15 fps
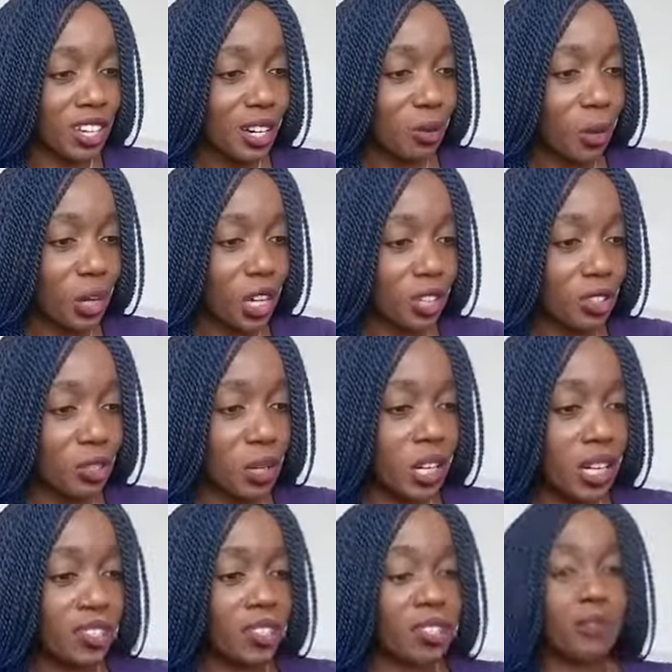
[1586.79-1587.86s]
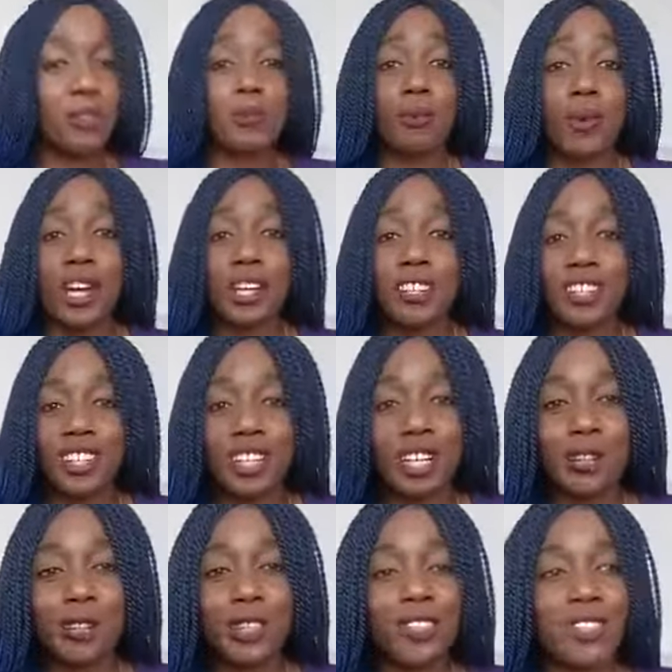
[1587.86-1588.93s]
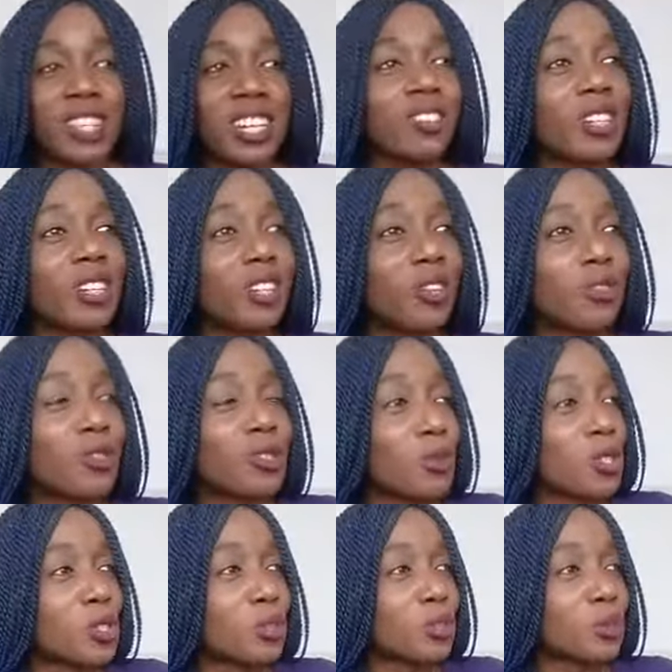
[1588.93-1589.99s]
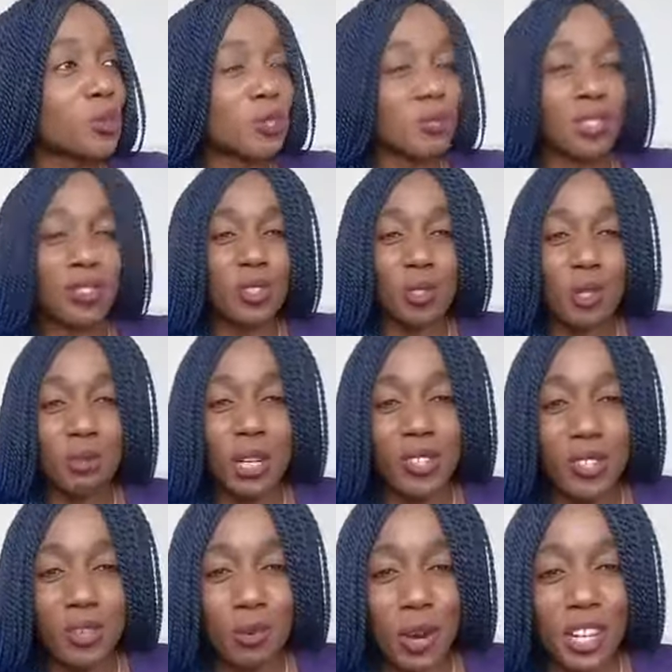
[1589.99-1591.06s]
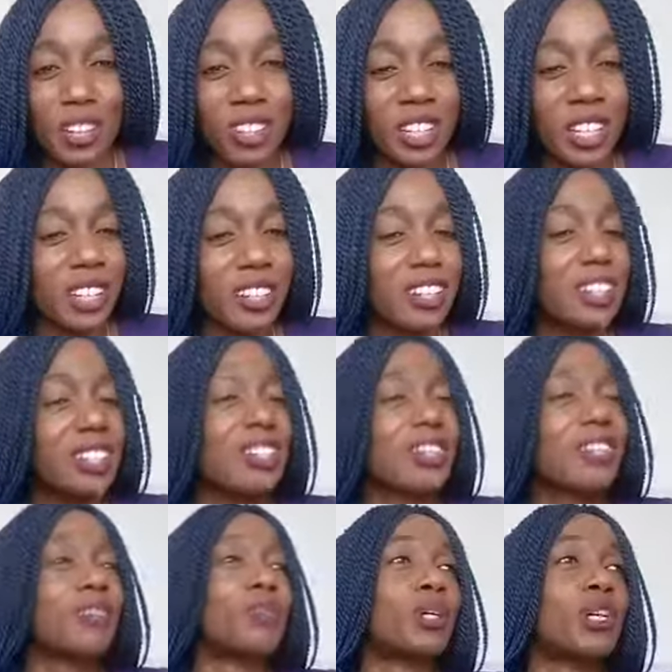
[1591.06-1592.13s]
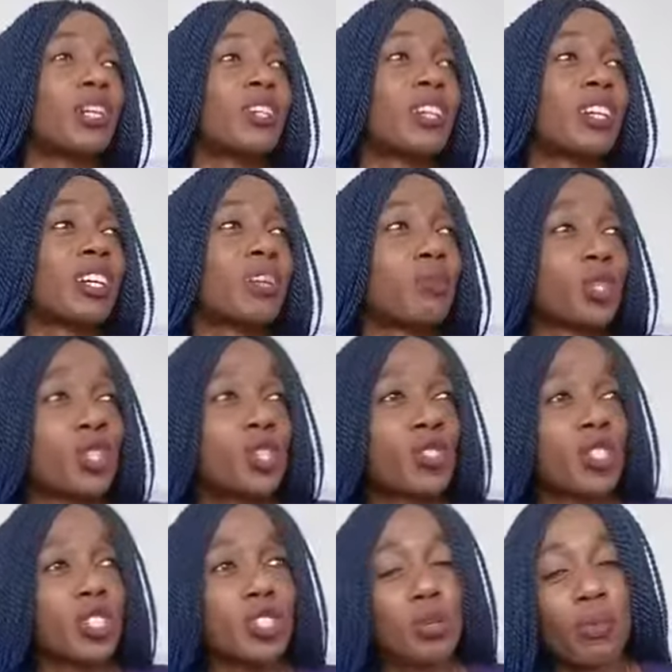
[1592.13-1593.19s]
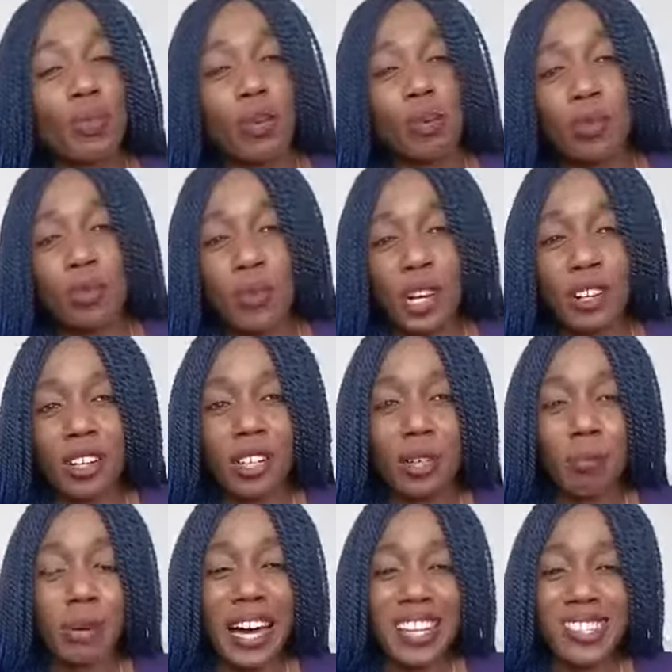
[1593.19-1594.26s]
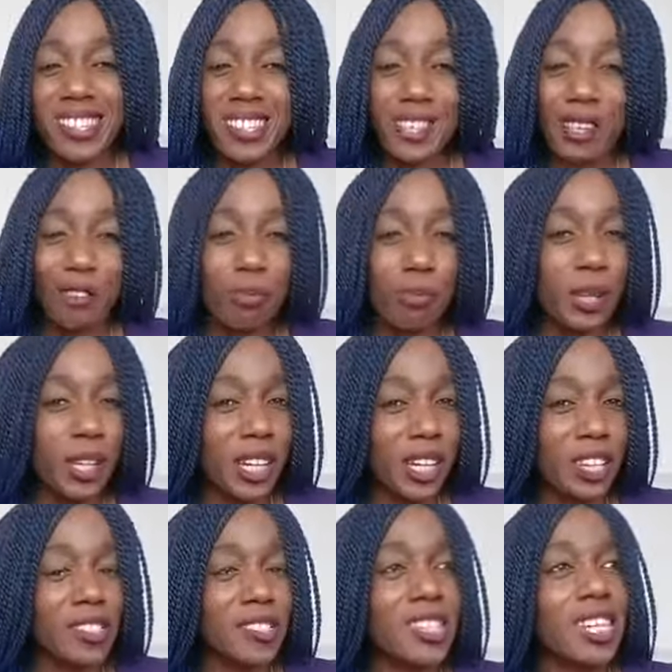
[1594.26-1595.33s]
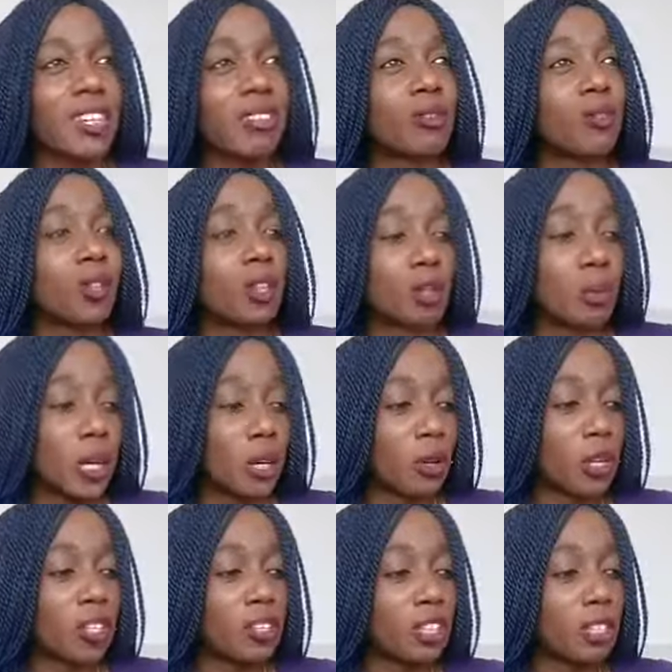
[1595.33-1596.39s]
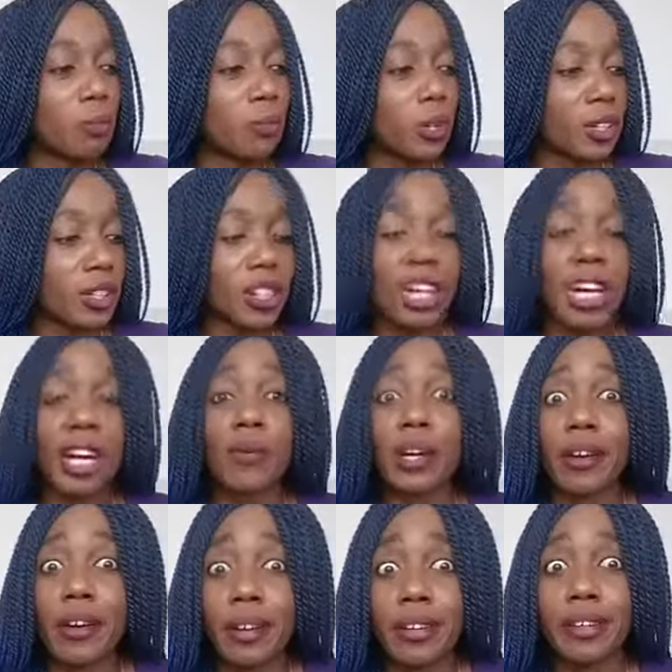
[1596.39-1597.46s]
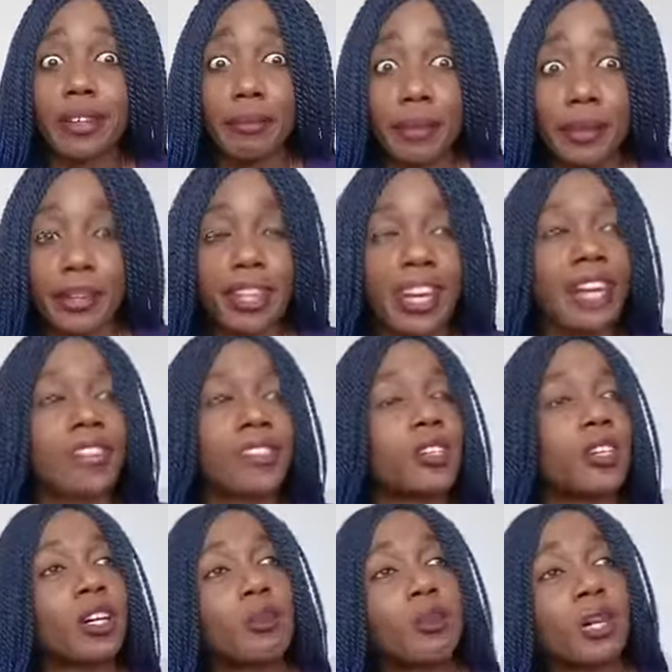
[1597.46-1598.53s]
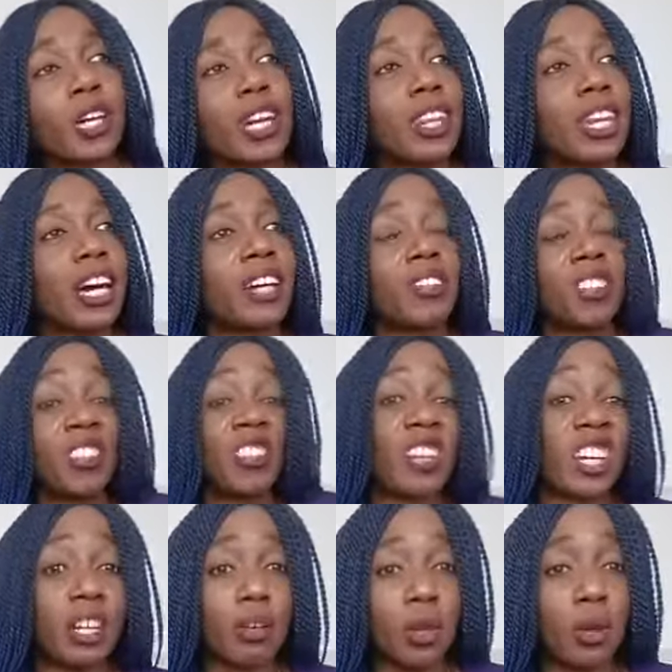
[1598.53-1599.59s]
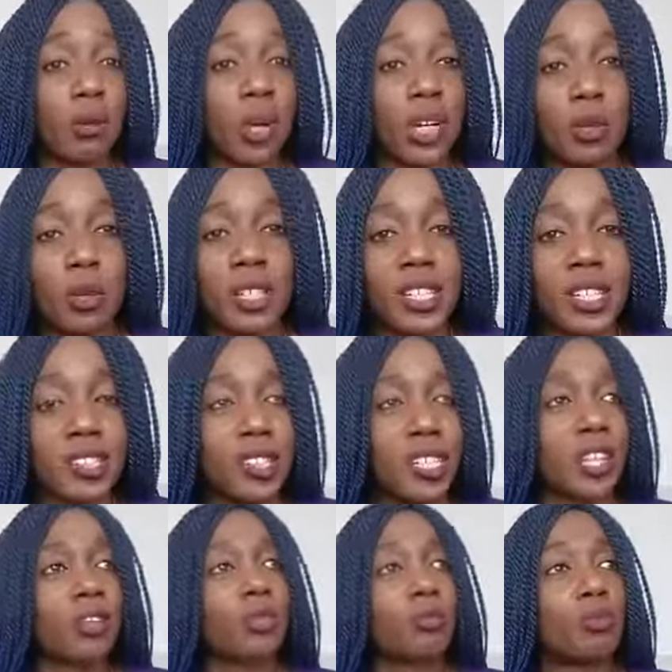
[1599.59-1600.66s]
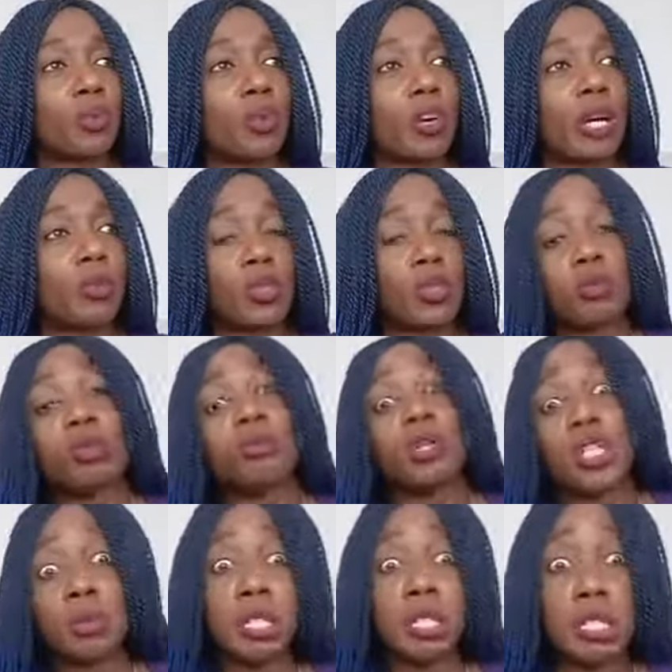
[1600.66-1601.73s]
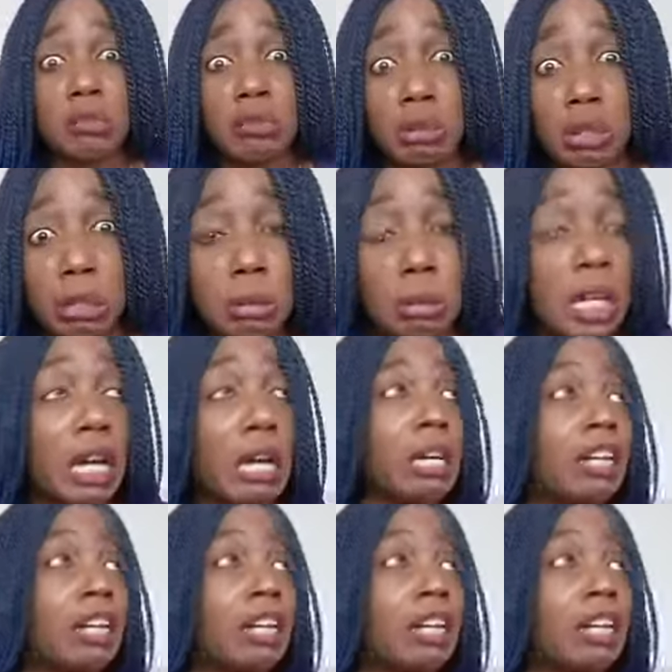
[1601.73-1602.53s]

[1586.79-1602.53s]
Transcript: we are doing active surrender because I, I know spiritual people sometimes talk about surrender, but they, but they usually do it from a very passive place. And we know we're going deeper than that. We're going deeper than that. So you can come and get that, or you can get it when we do it as a standalone program, which will be more expensive for you, but hey,